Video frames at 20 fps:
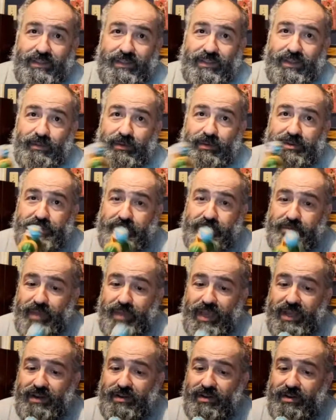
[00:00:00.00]
the original
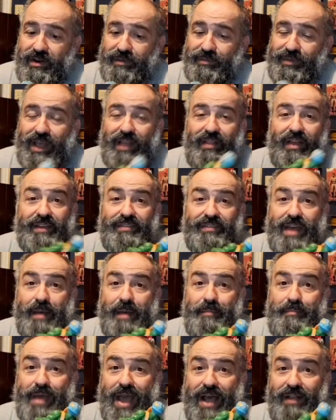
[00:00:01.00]
Man at Arms. I like
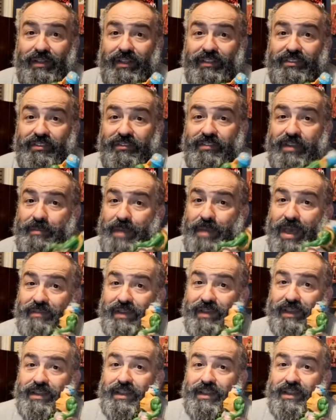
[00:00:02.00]
that balance of him
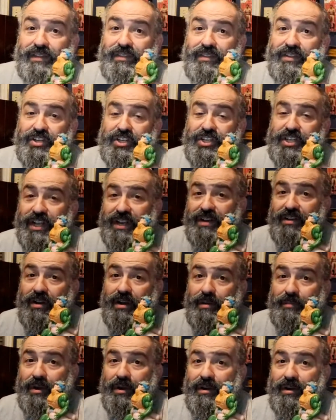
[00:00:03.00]
having the shin
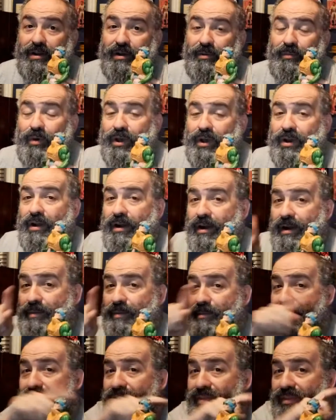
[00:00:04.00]
armor on one
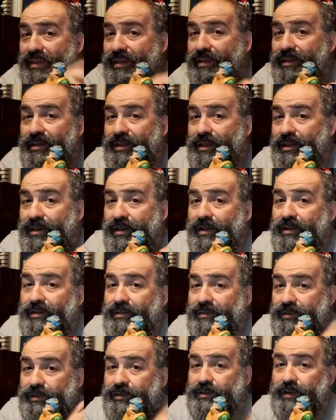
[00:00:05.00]
arm and the
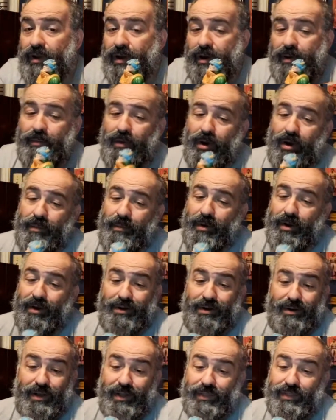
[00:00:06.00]
arm
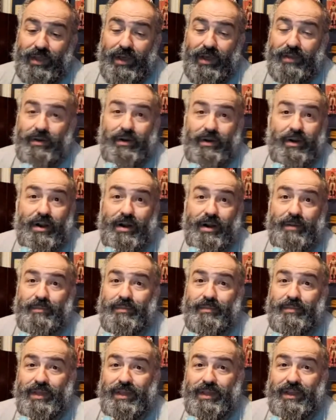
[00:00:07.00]
armor on the other
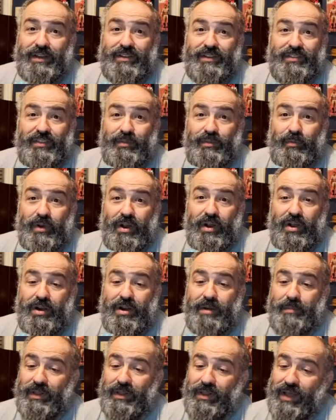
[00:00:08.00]
arm. I said the word
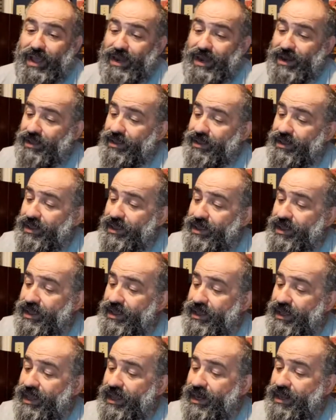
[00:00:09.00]
arm a lot.
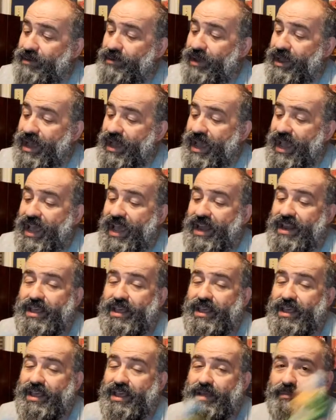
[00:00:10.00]
Anyway, I had
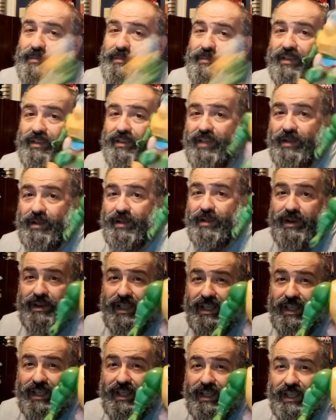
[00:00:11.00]
him because I wanted
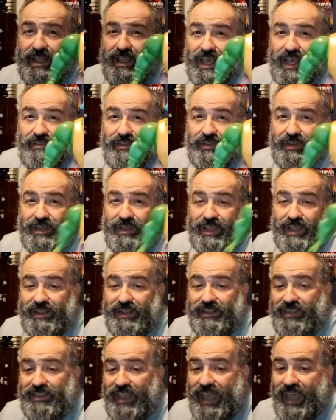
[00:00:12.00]
to have a look at
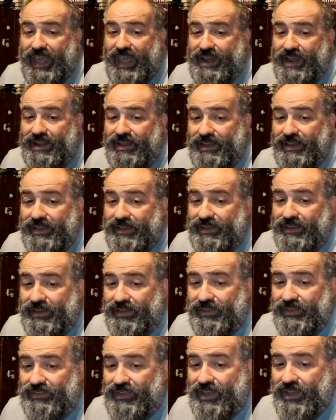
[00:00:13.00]
his head
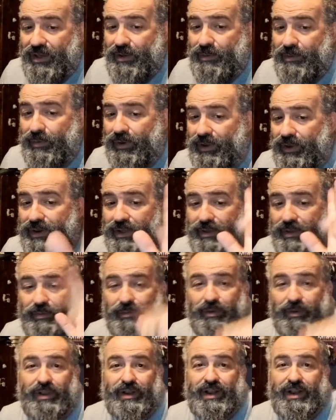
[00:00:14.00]
because
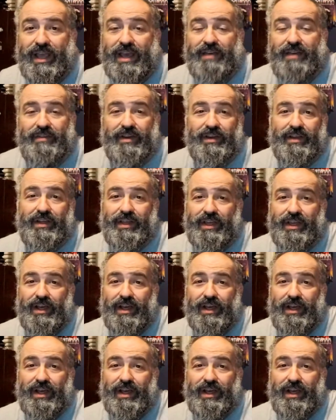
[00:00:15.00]
we're gonna have a